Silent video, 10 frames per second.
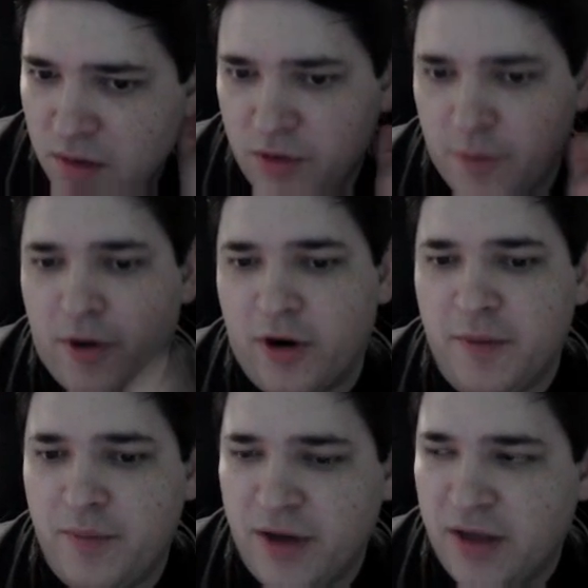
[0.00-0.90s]
So
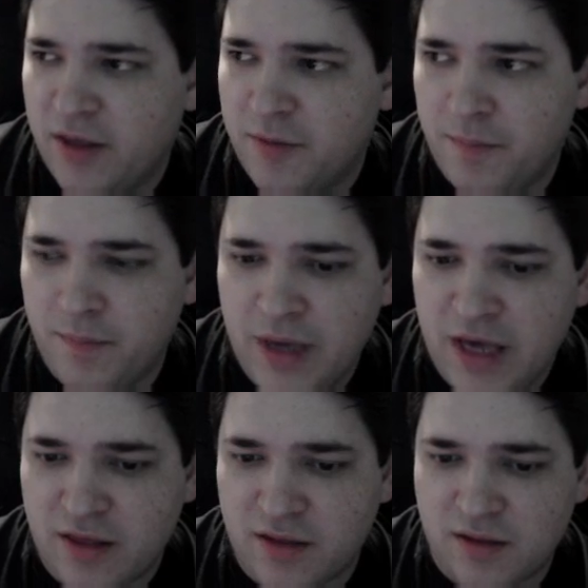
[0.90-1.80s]
Parting putting
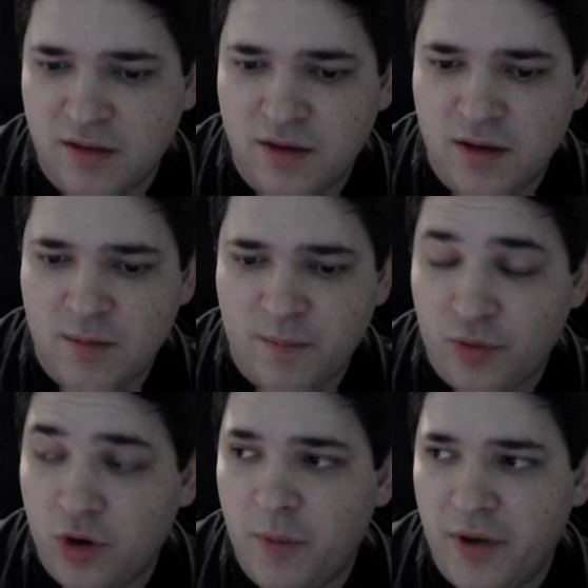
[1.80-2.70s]
his
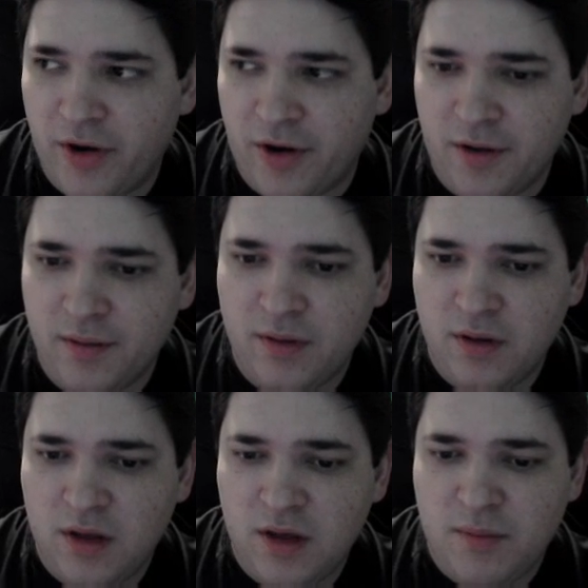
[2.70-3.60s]
probe here
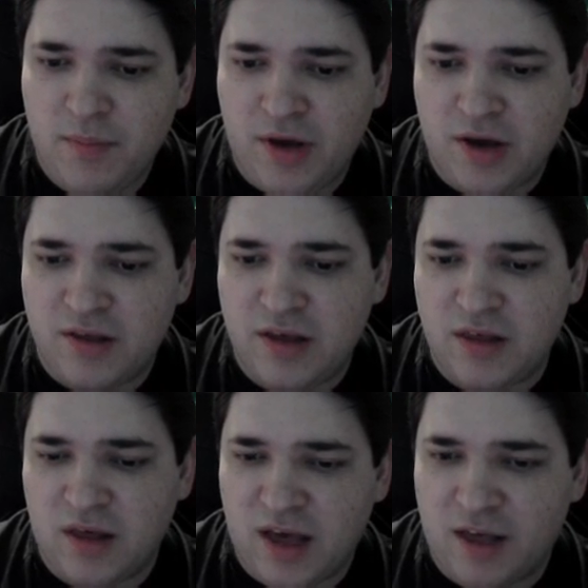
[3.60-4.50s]
because
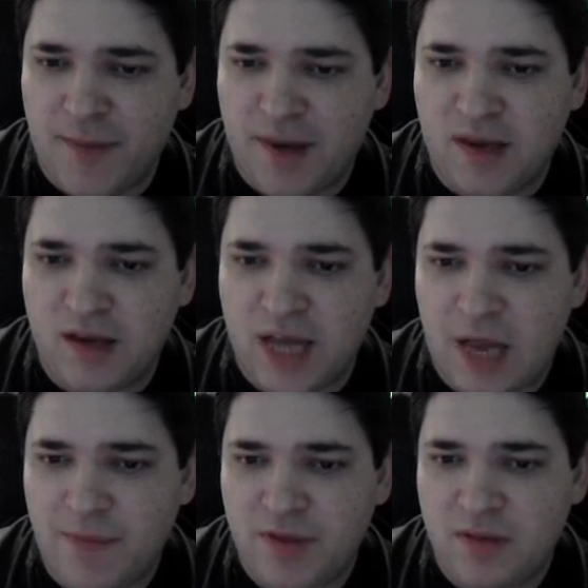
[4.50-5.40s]
he's expecting
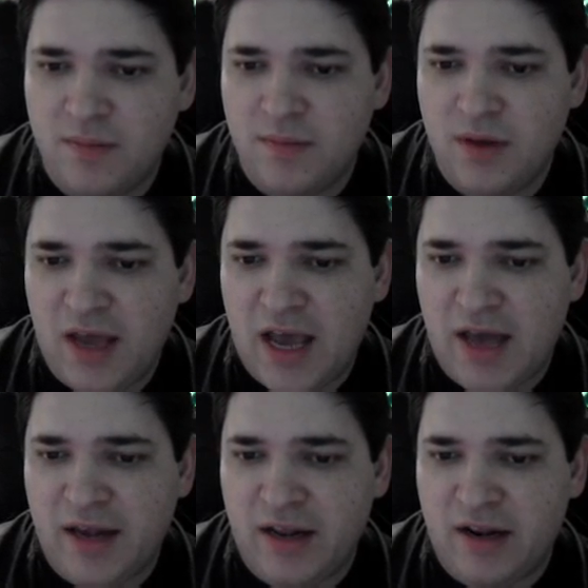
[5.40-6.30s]
adepts,
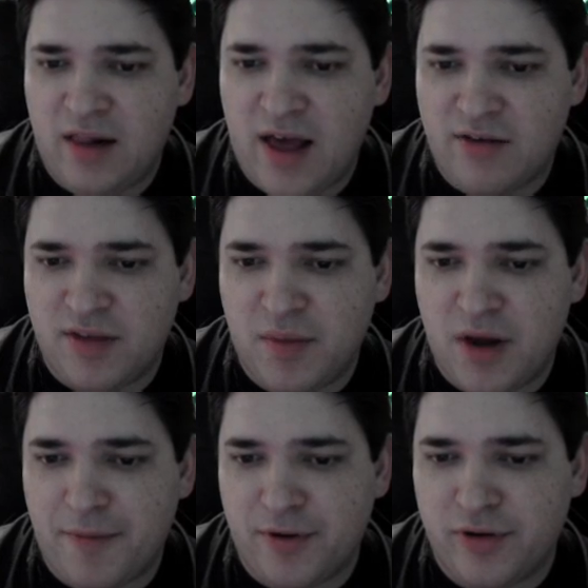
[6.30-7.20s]
and it allows him an
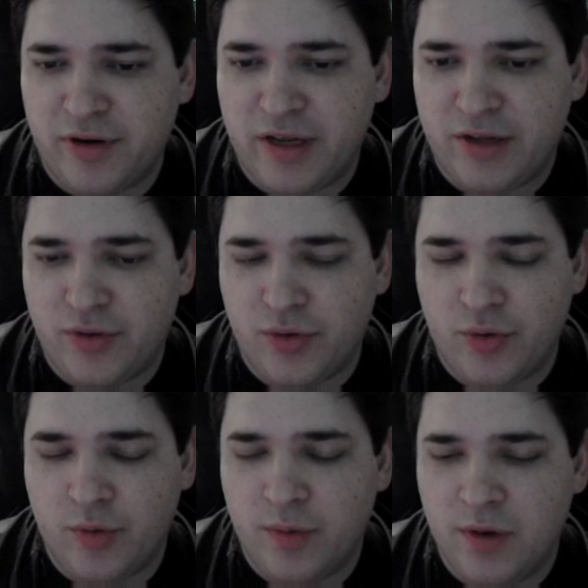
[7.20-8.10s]
opportunity
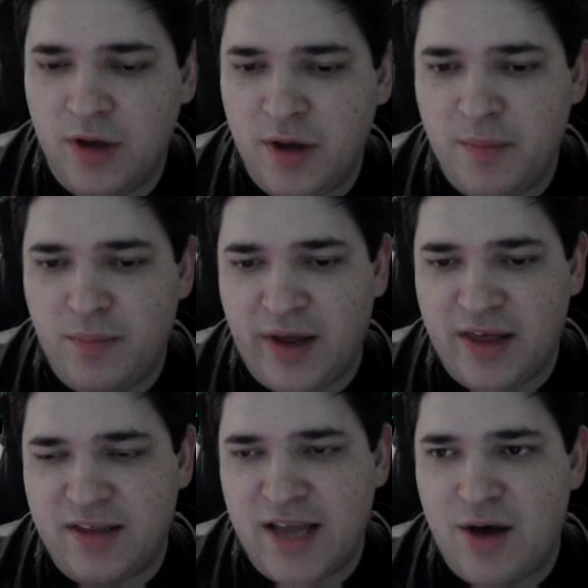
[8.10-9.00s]
to
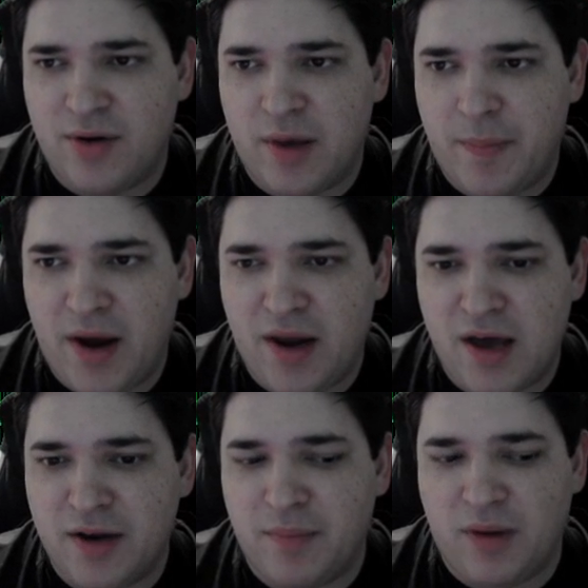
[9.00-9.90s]
place down a
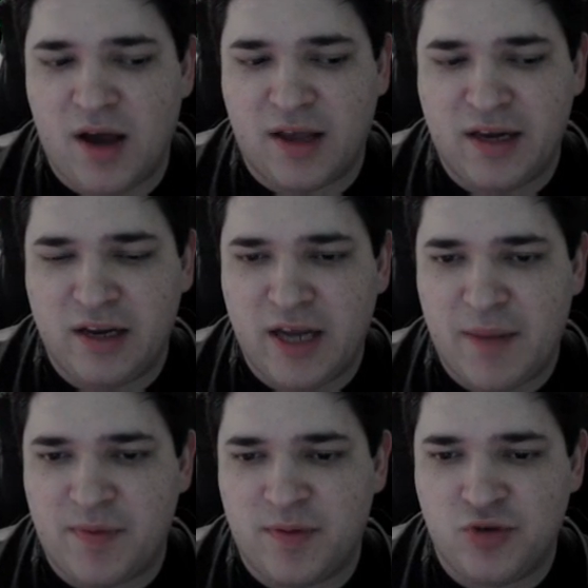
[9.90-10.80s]
pylon to block any
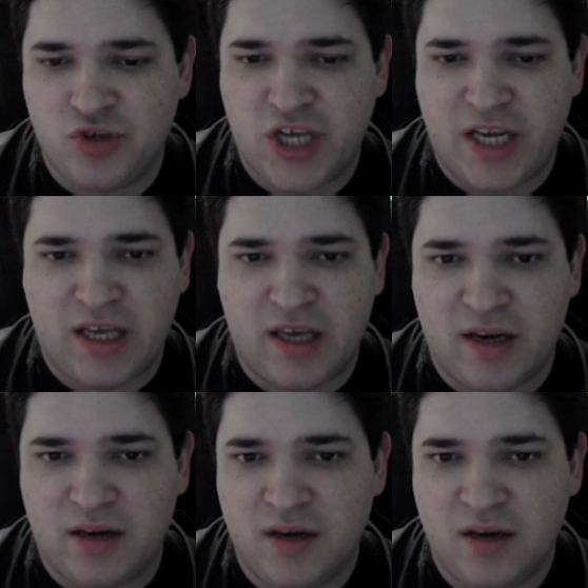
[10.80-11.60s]
adepts shading in.